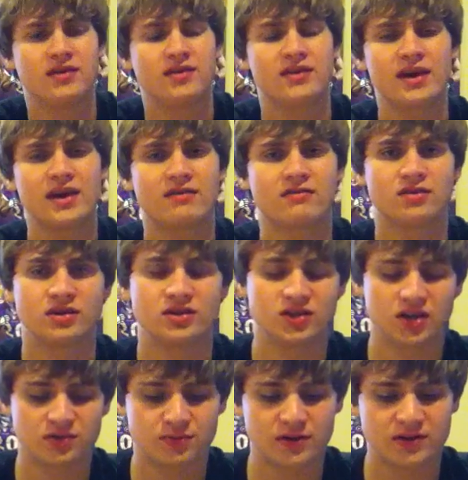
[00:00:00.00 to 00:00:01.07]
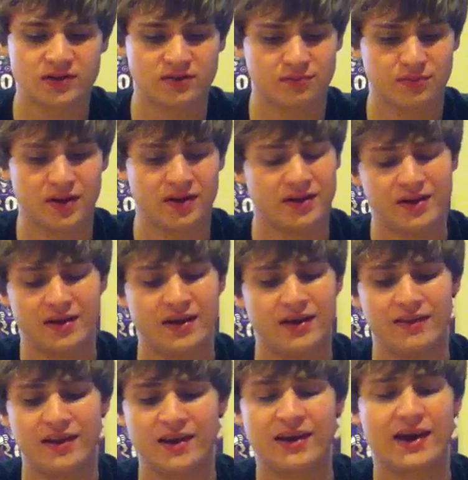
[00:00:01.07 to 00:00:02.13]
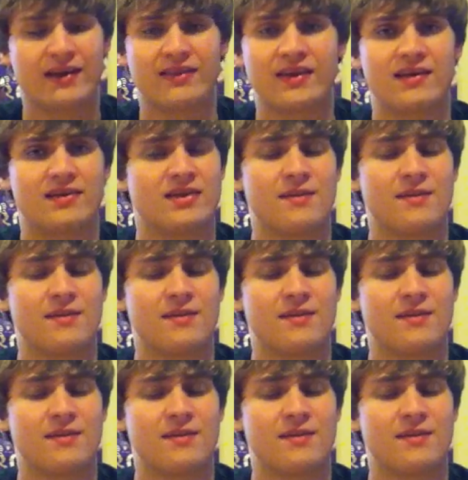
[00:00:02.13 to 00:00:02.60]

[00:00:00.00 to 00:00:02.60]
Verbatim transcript: you can't really judge preseason, but then again, they,